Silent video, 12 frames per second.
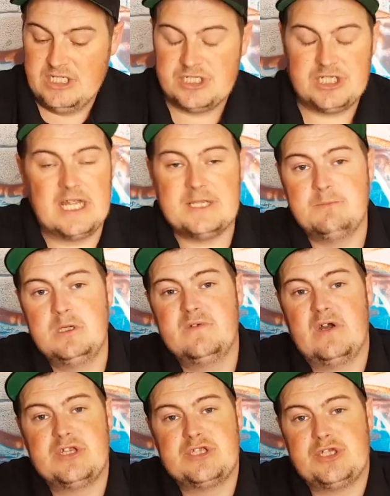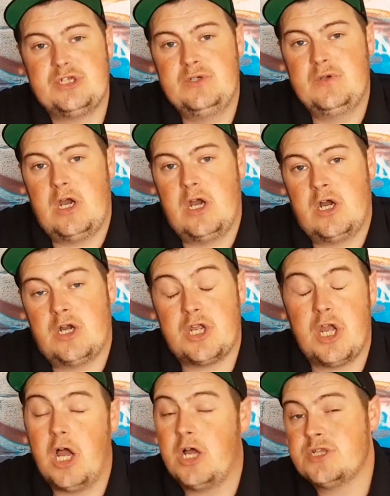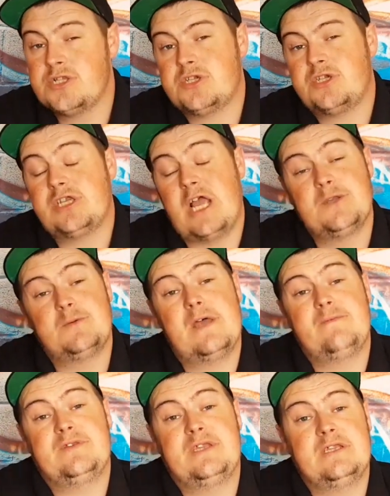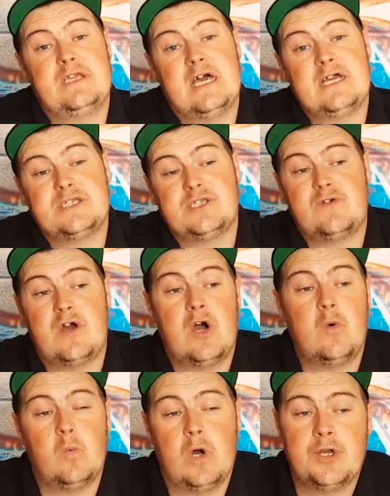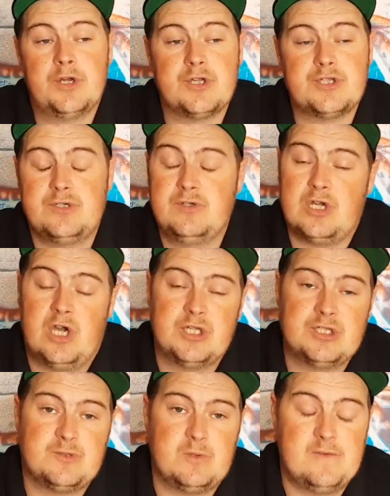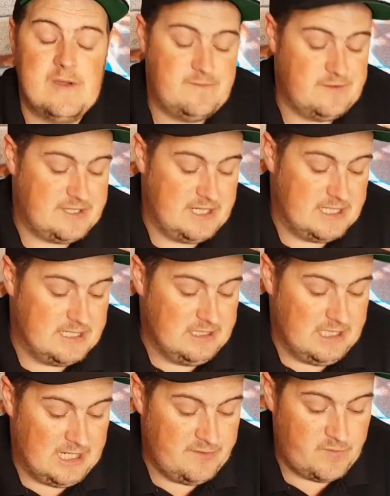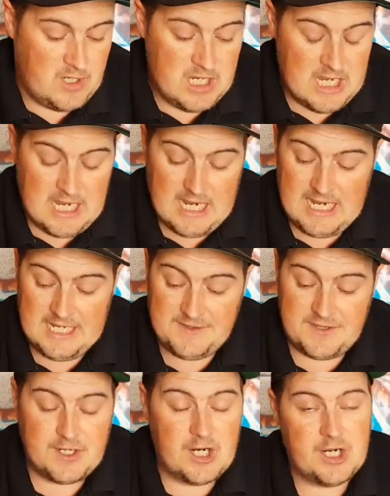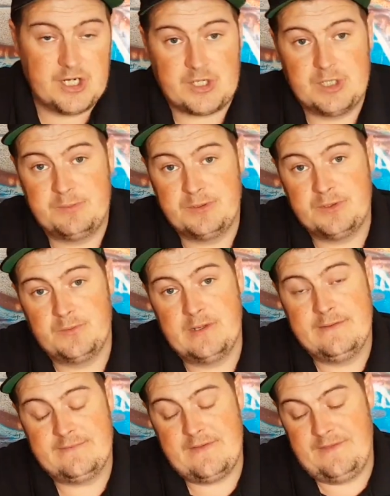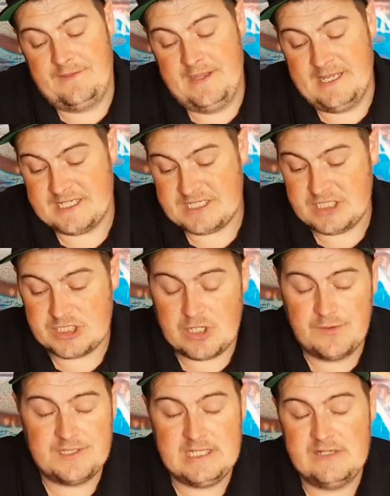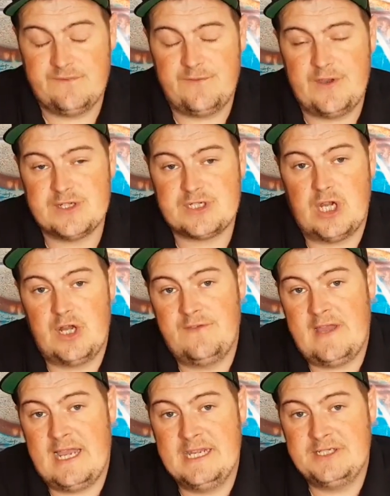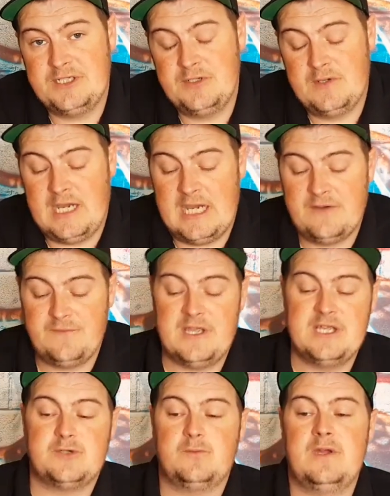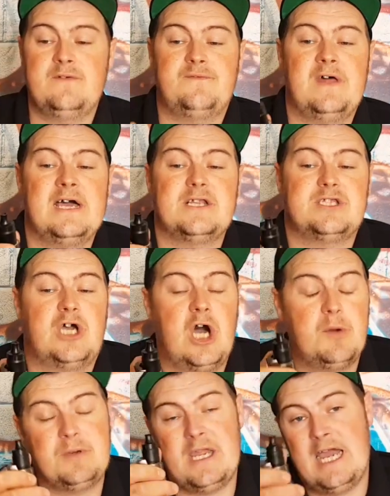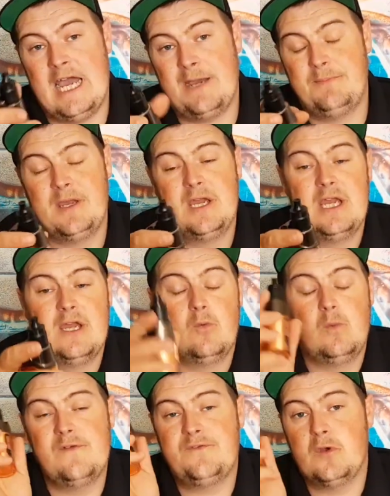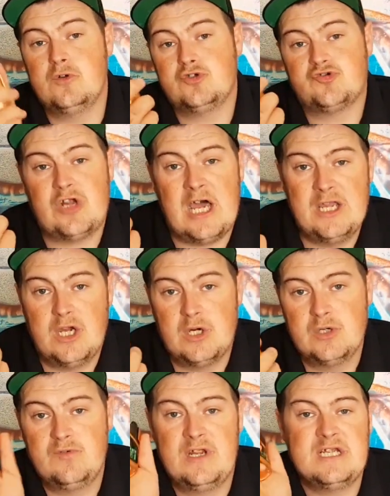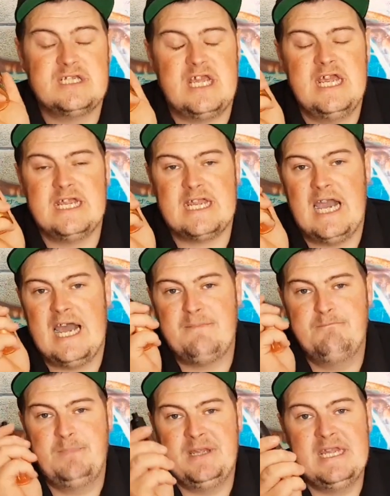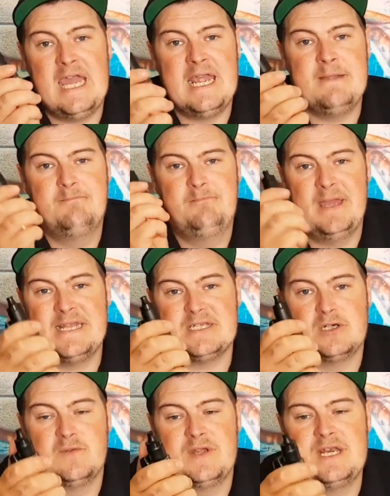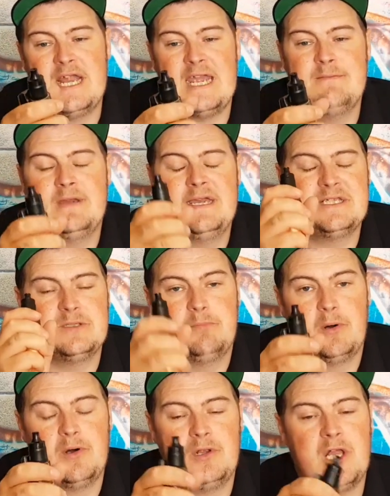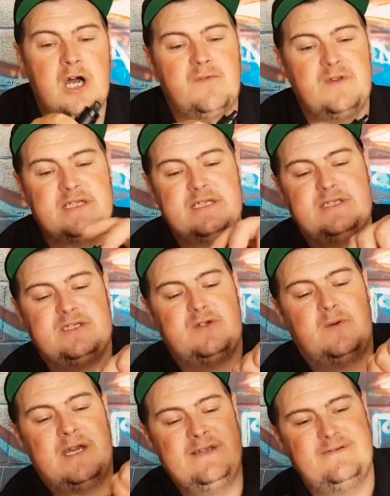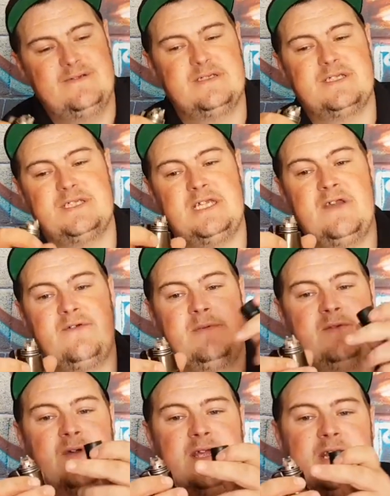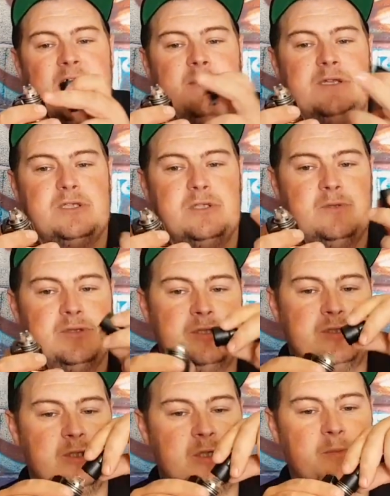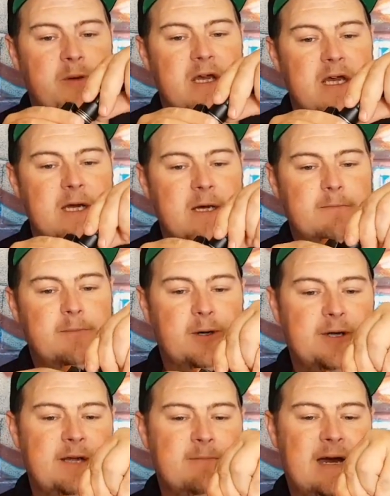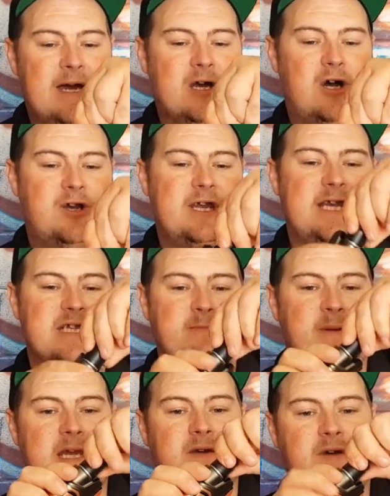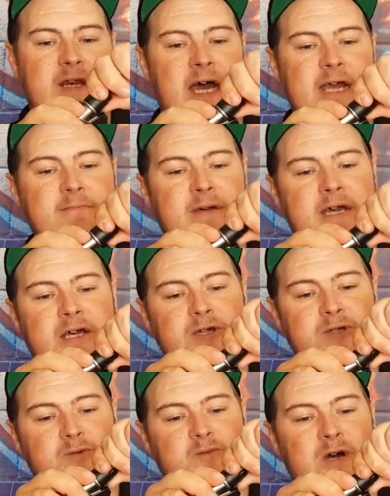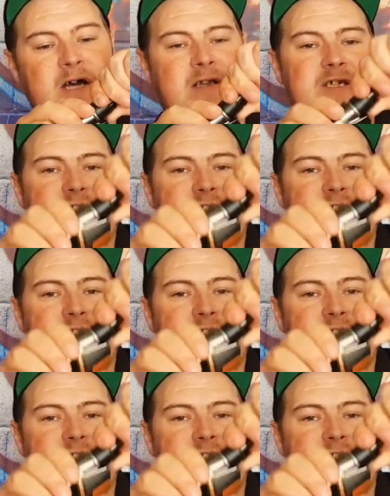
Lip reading: So let's move on to our cons, because as with everything, guys, there are one or two cons with everything in life, and there are a couple with this. So the first con that I do have is with that top cap. With those dry O-rings, it can be a bit of a nightmare to pull off. It's quite stiff. I mean, right now it's loosened up. Putting it back on is a bit of a nightmare as well,